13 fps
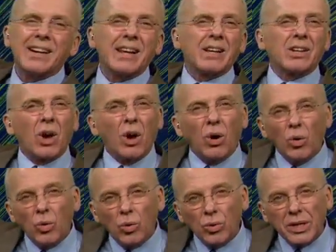to get
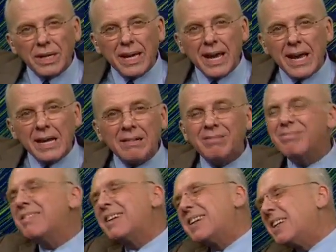cold again.
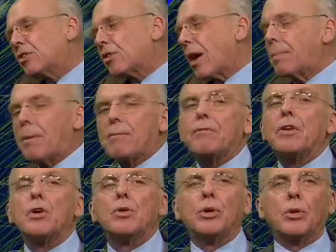We'll drop a
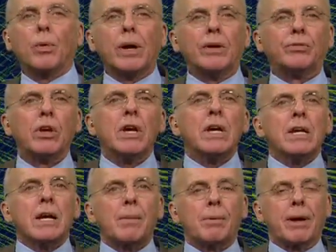few degrees
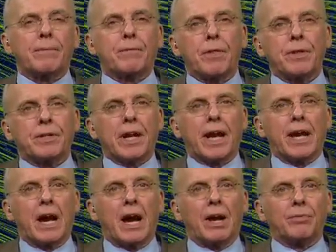coming up for the day
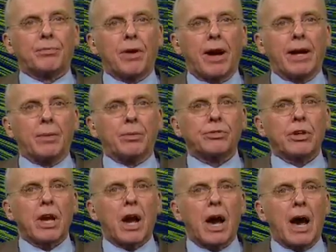on Friday. We'll
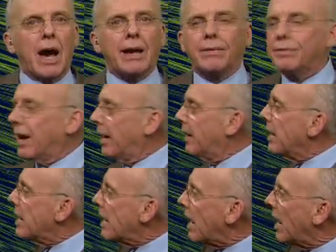see a high of not
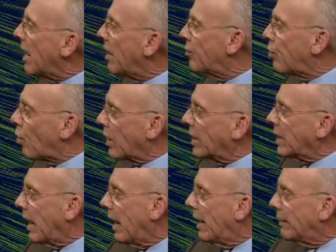uh,
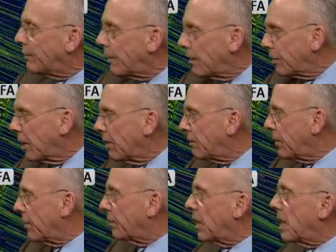49, 50,
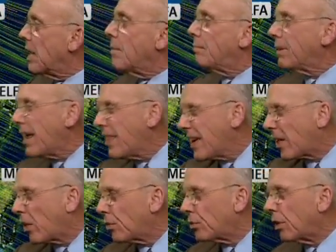50, but I think
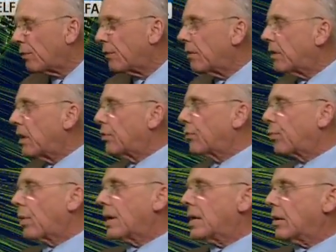closer to
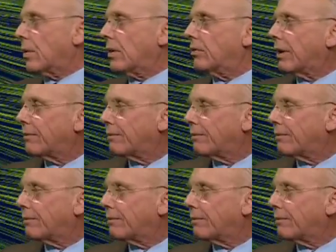53 degrees. That